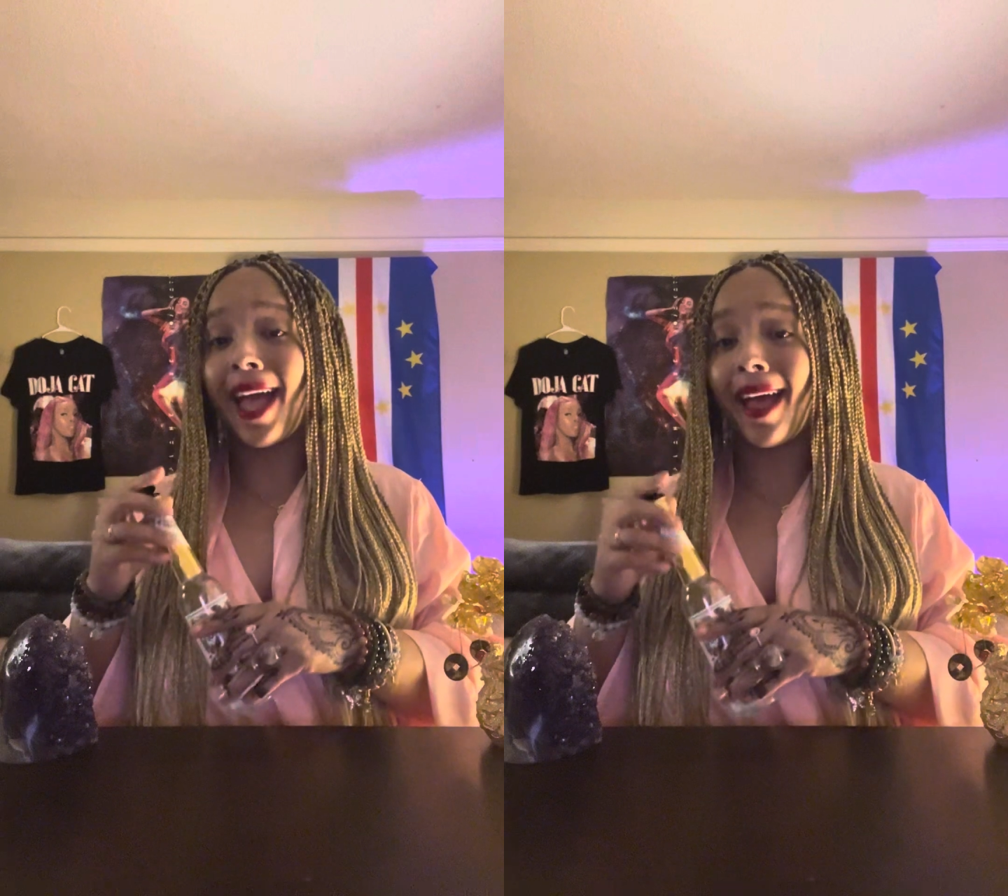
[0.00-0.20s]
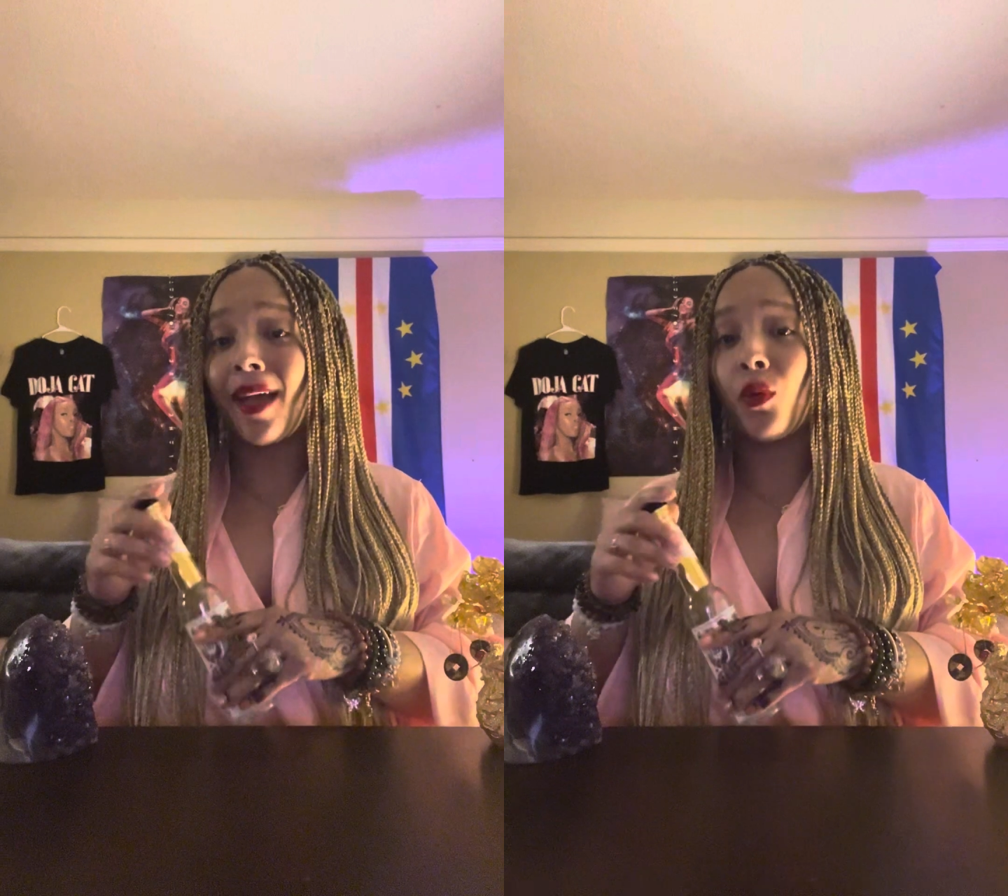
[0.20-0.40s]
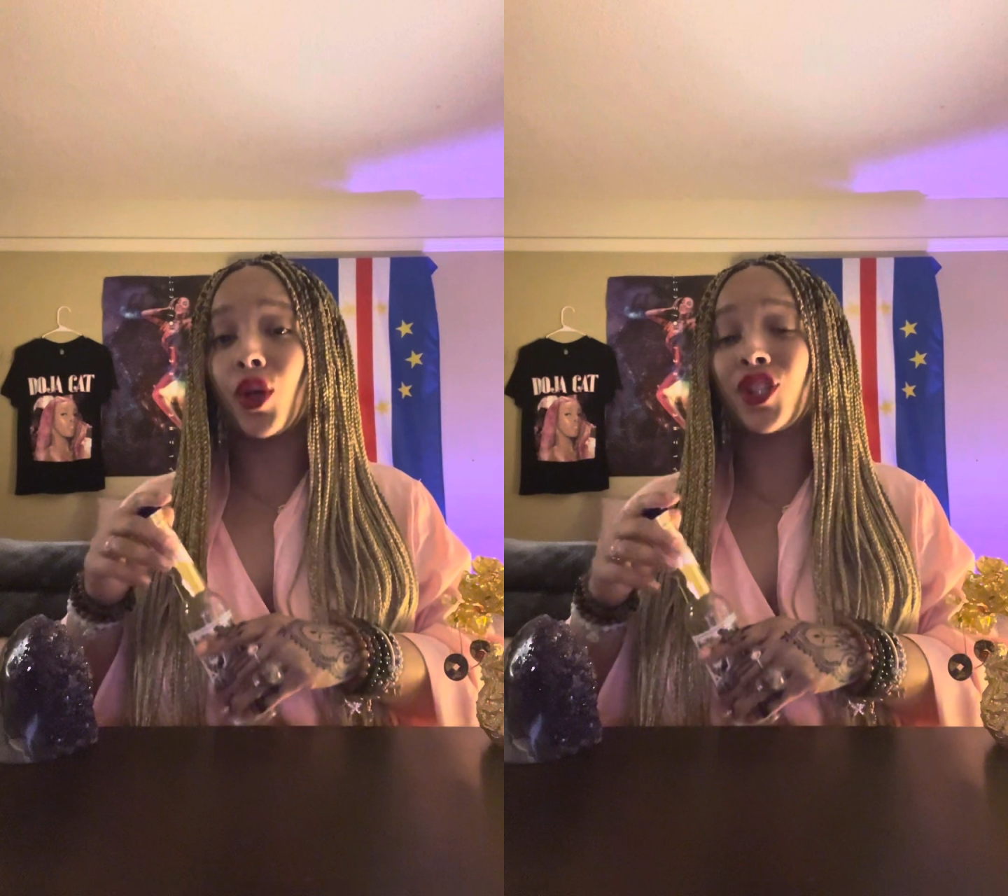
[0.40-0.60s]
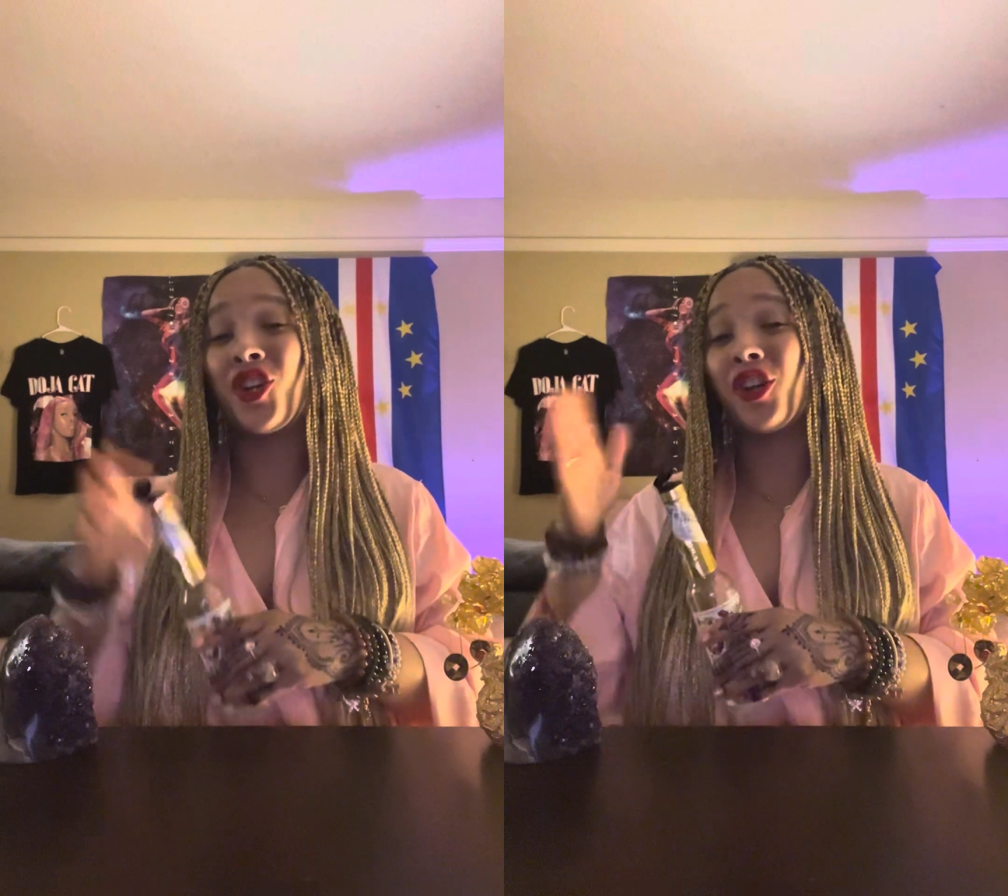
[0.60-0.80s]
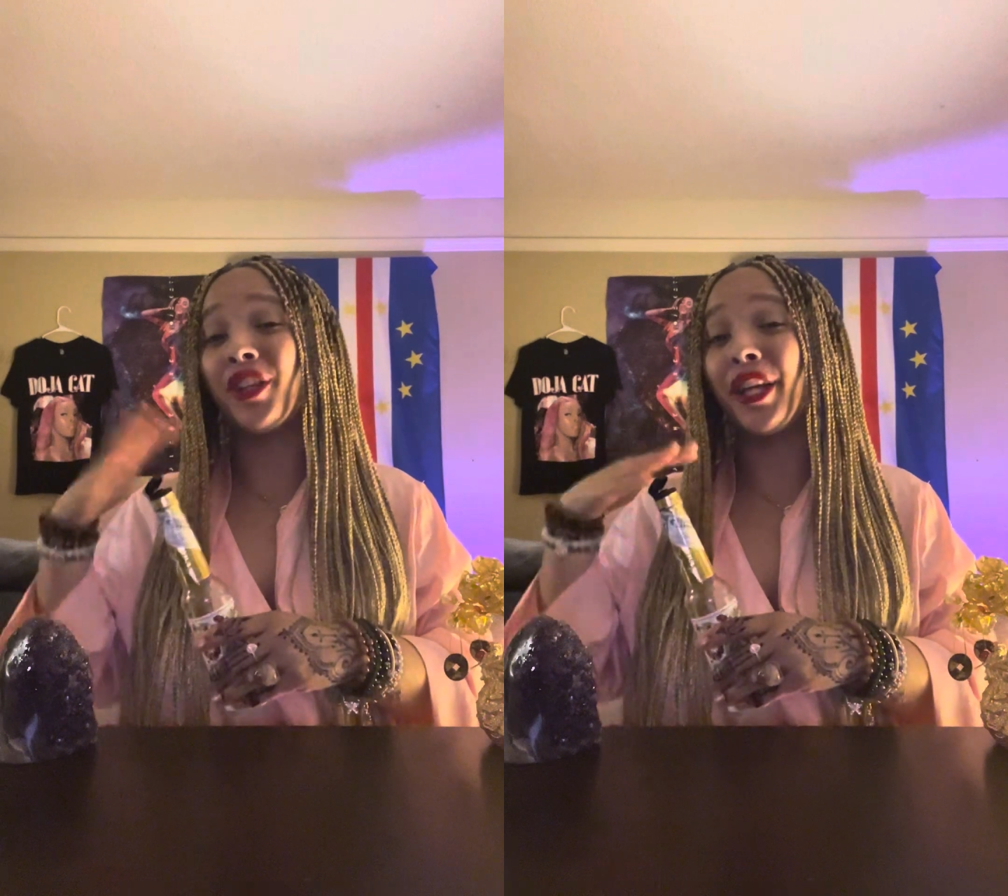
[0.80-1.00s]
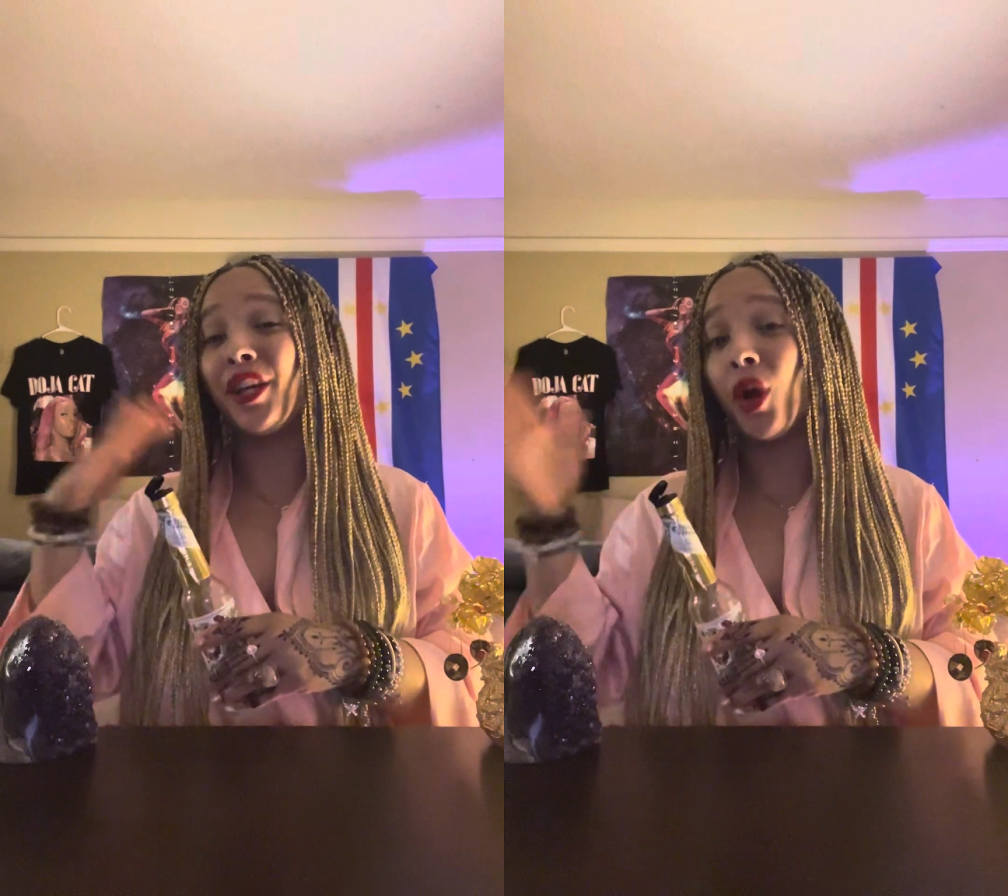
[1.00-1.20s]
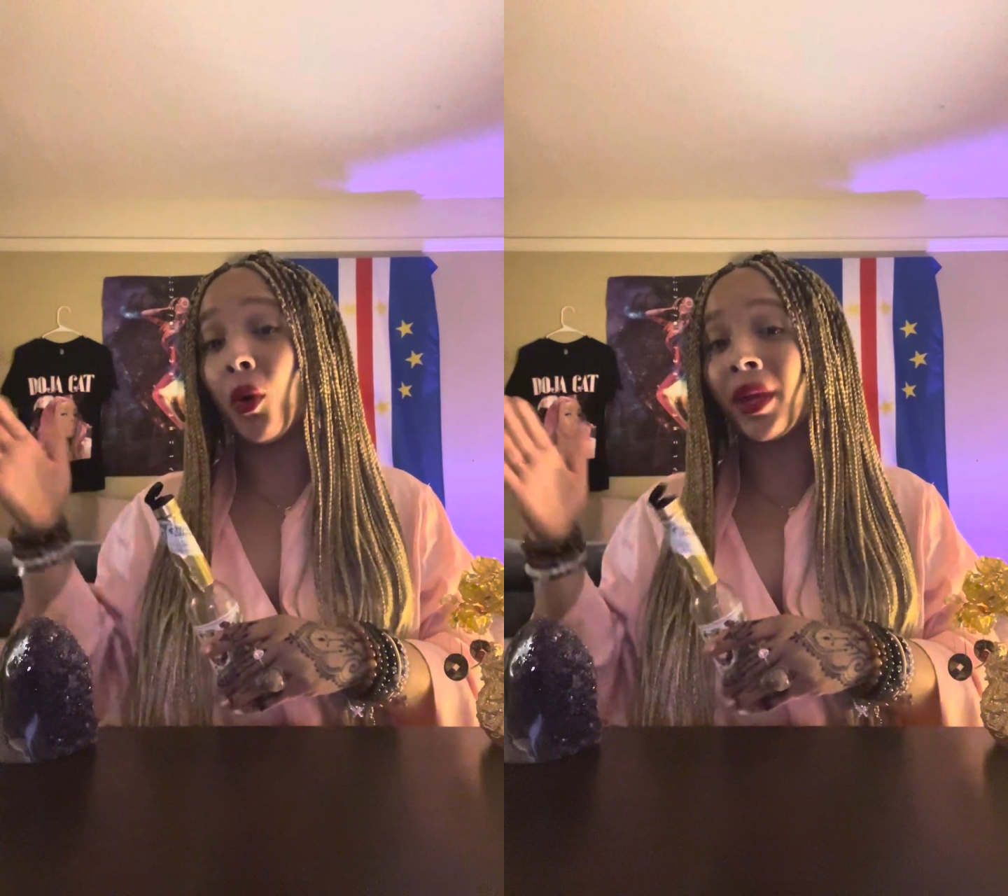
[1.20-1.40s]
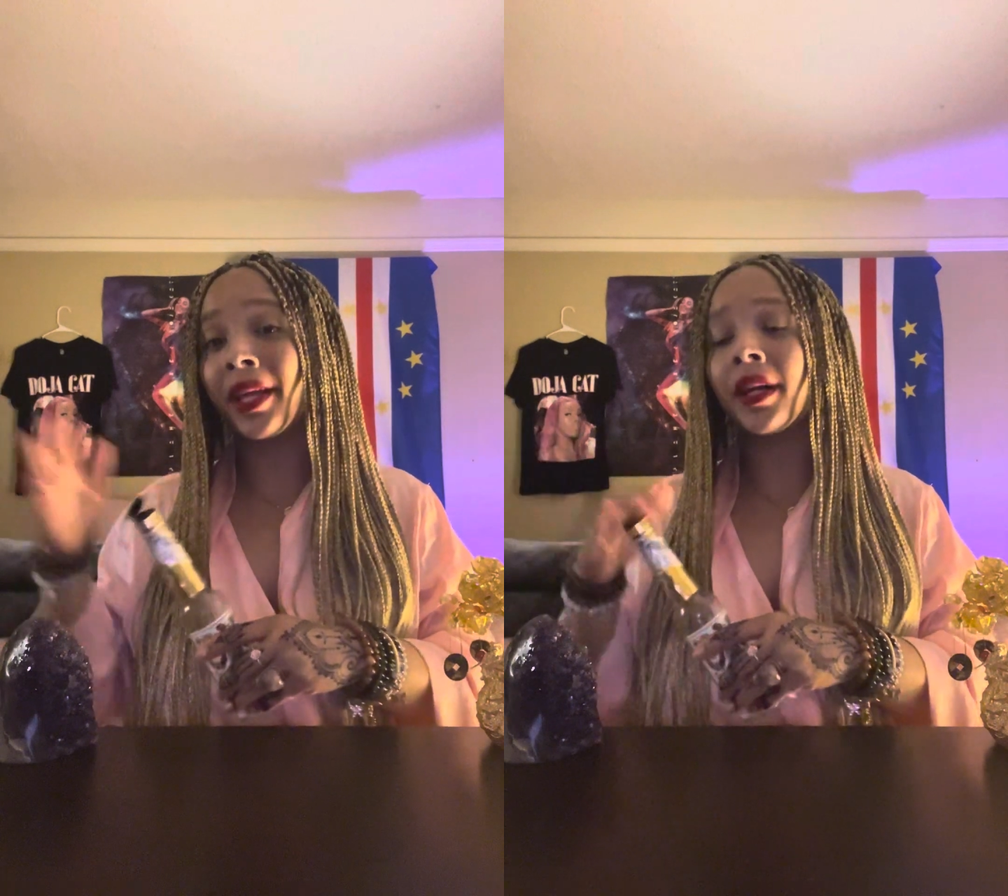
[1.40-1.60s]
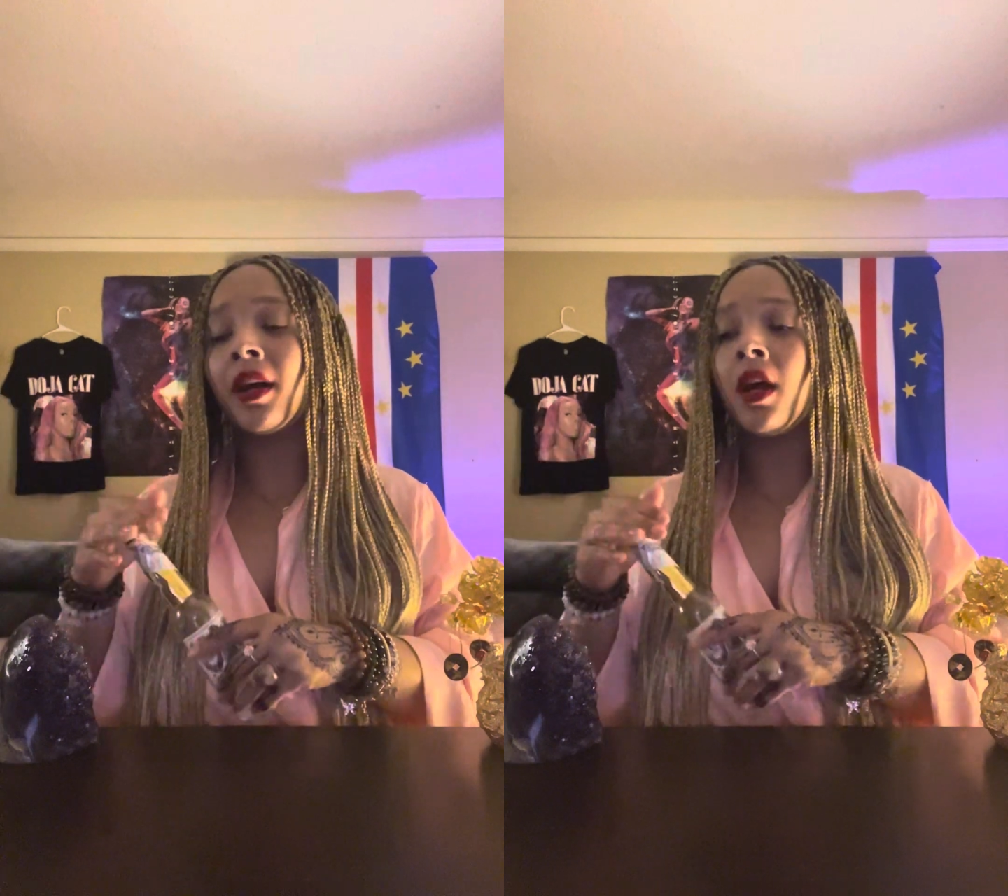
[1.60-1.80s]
at and where it's currently going.